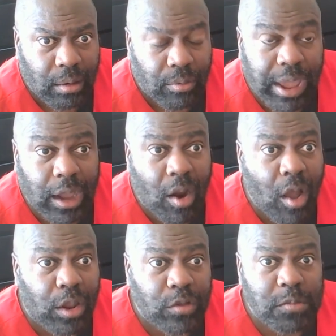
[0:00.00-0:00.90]
right?
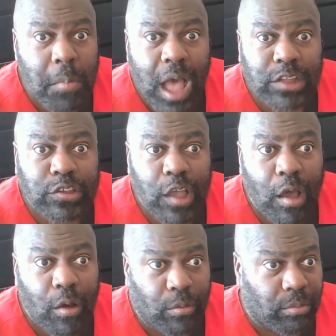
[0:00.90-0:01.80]
Carlos
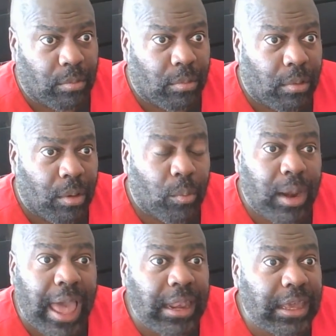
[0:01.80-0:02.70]
Monzon. When
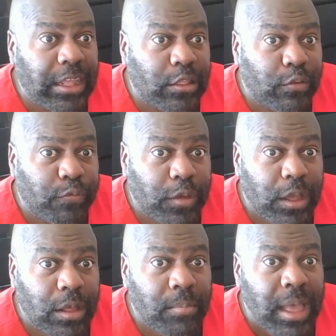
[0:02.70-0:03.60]
I look at the
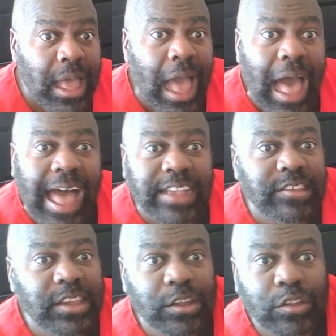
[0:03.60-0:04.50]
film, I
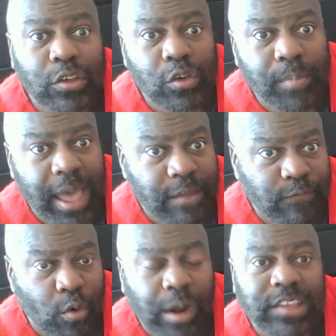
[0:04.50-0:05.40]
see a
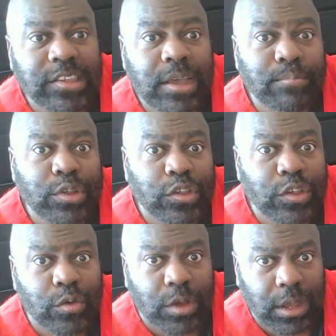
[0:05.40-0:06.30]
2x4. I see a
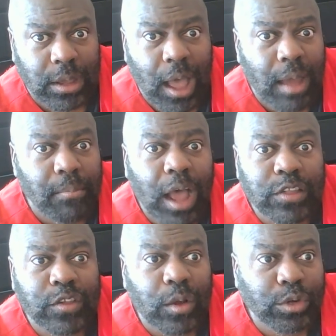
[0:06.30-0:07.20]
bazooka on
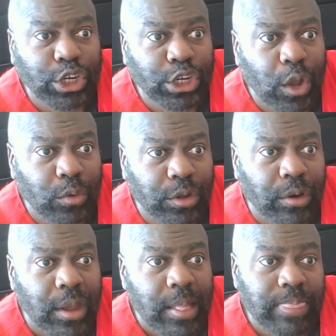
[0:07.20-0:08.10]
Monzon's shoulder
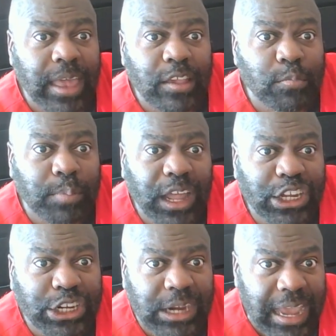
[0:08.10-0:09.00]
that he's
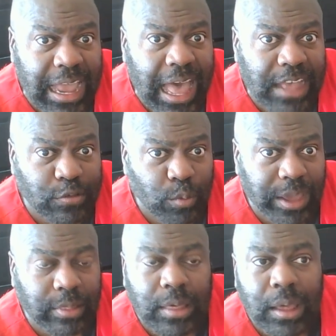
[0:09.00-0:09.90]
bludgeoning guys
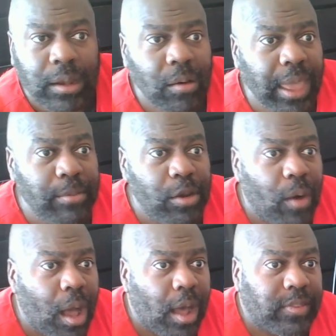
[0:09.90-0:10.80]
with. Don't get me
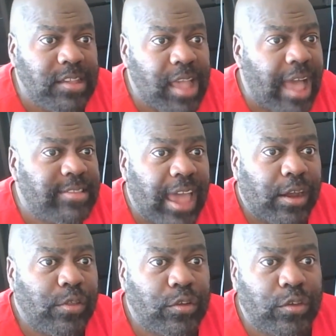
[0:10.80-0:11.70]
wrong. These guys had
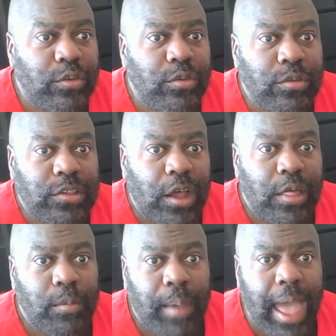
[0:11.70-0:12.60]
other tools,
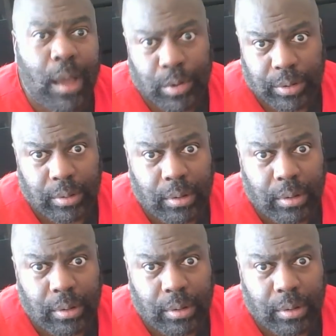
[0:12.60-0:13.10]
other power.